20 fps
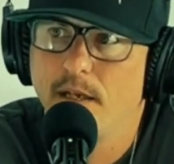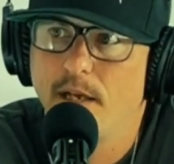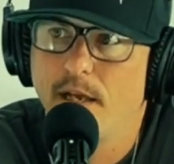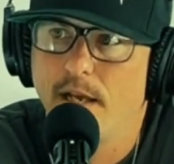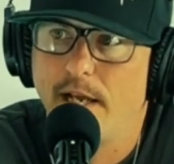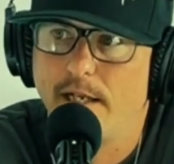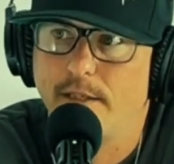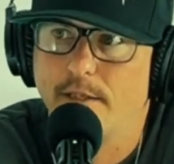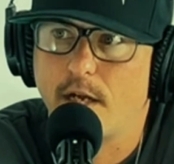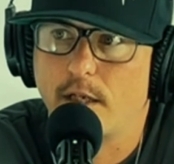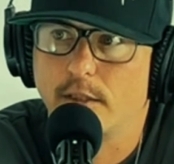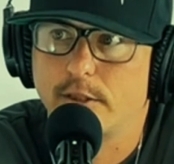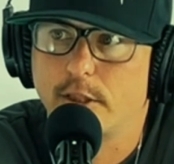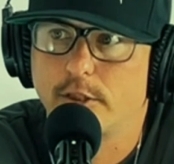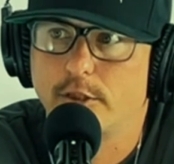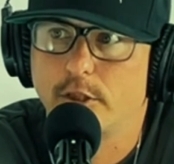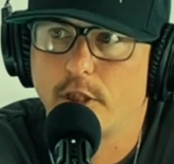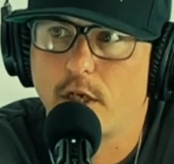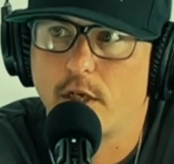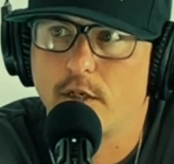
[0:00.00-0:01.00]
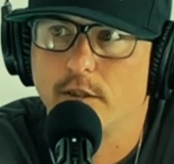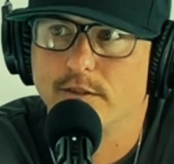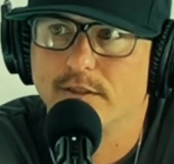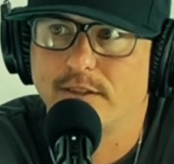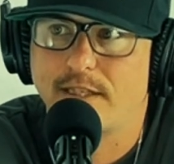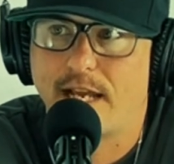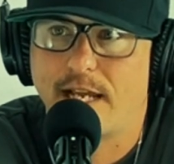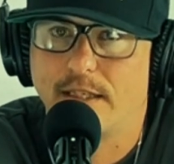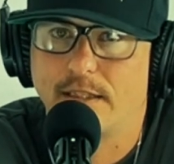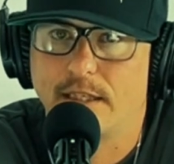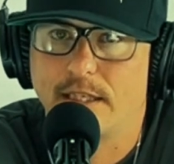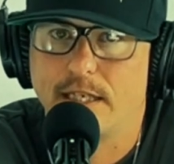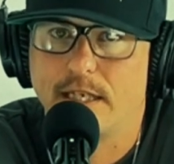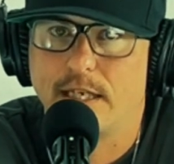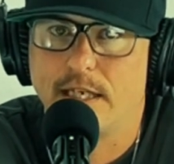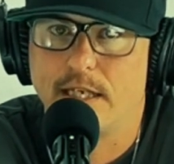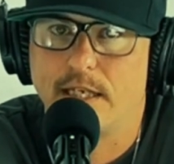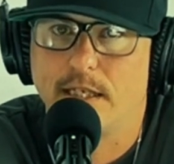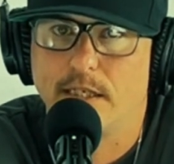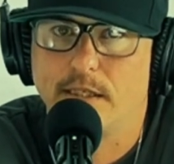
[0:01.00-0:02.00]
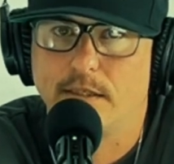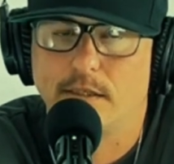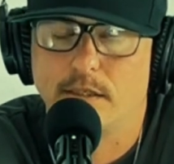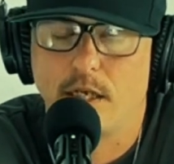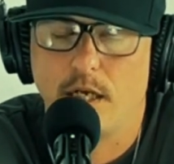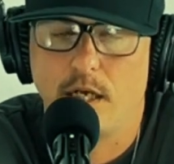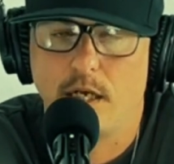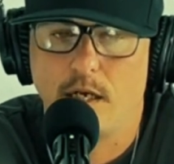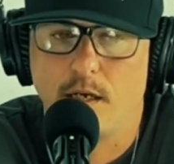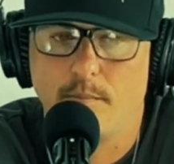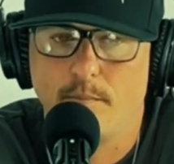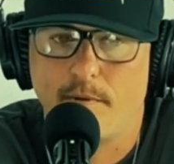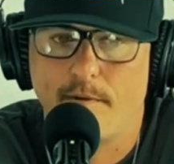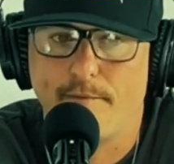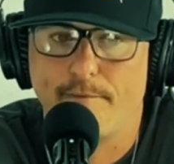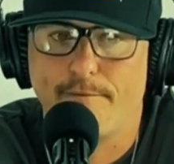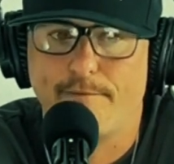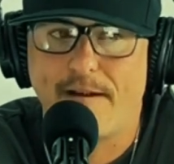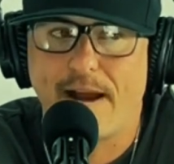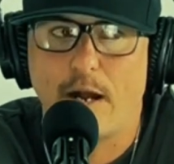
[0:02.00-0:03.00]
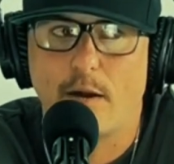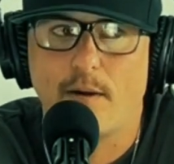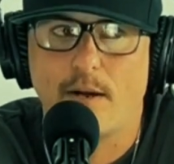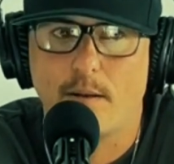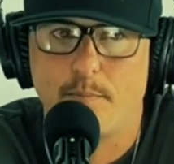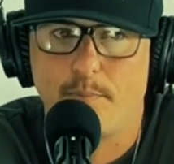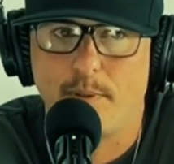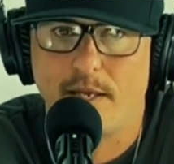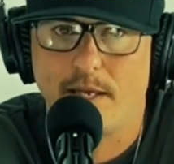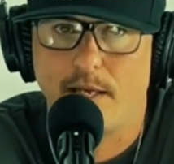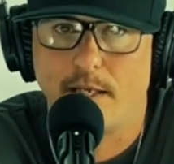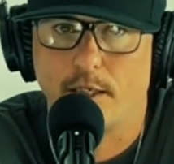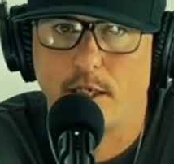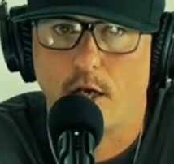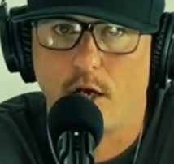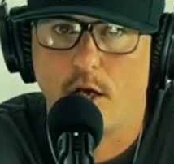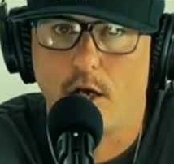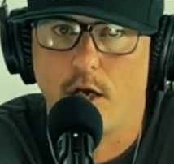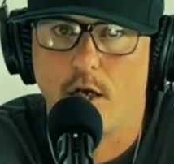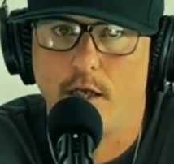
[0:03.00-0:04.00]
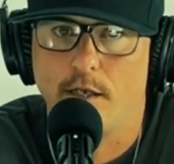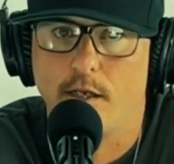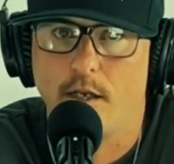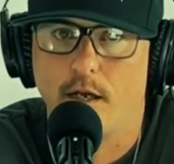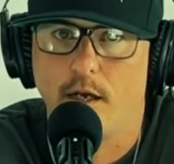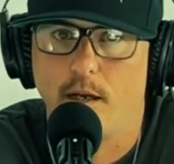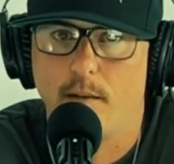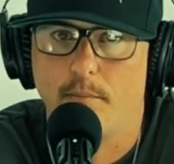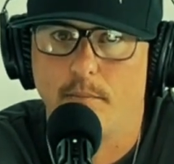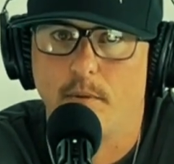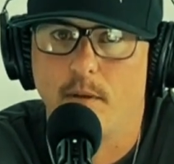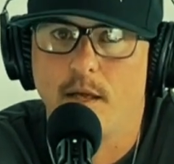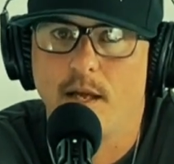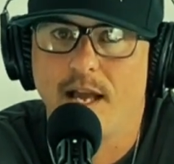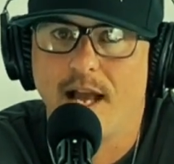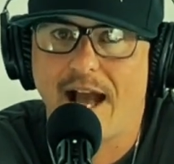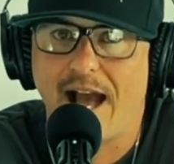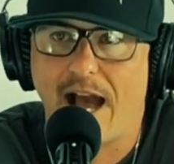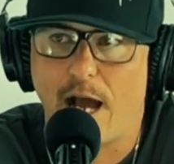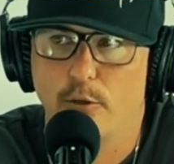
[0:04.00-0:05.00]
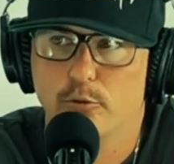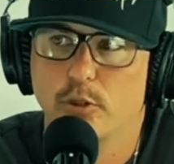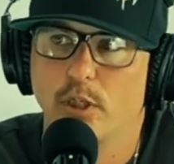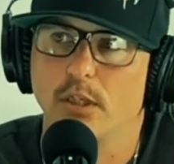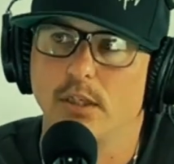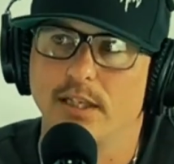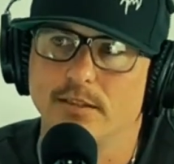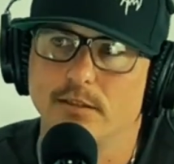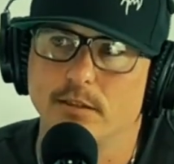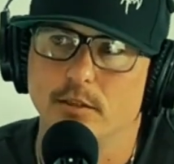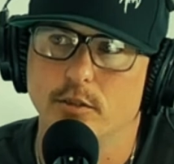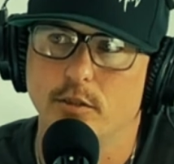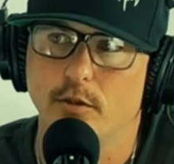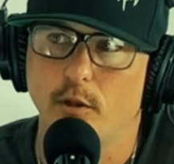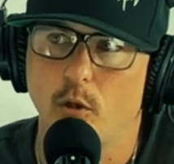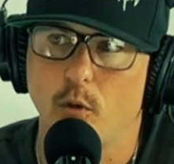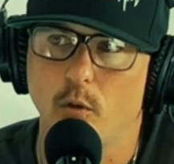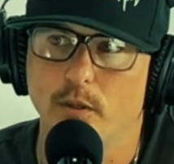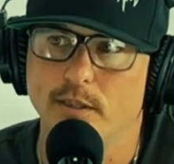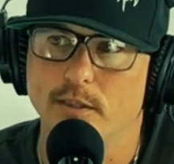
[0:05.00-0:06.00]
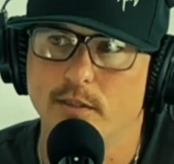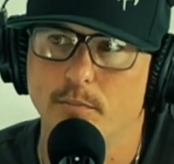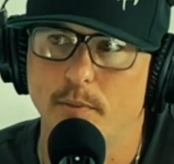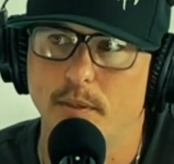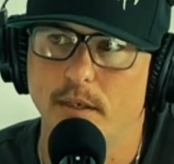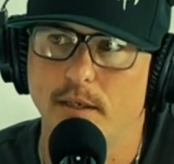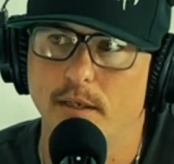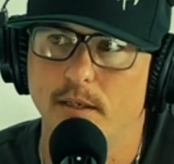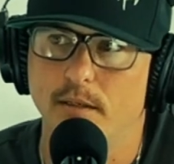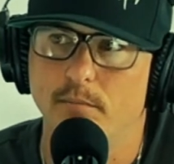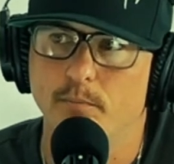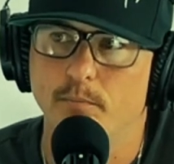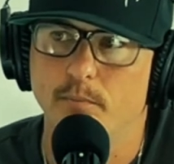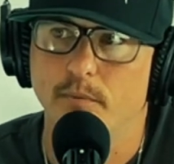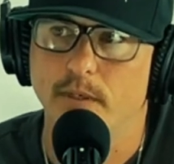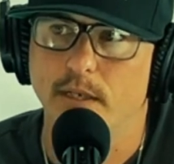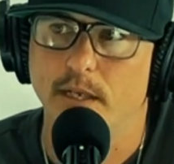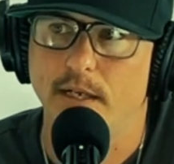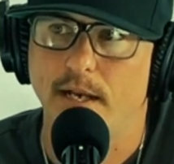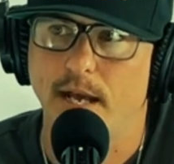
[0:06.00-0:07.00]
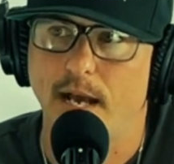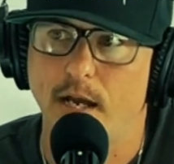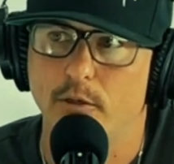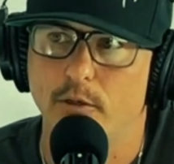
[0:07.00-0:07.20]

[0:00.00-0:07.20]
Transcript: And Dr. Charles Stanley is very big on how to listen to the Holy Spirit and how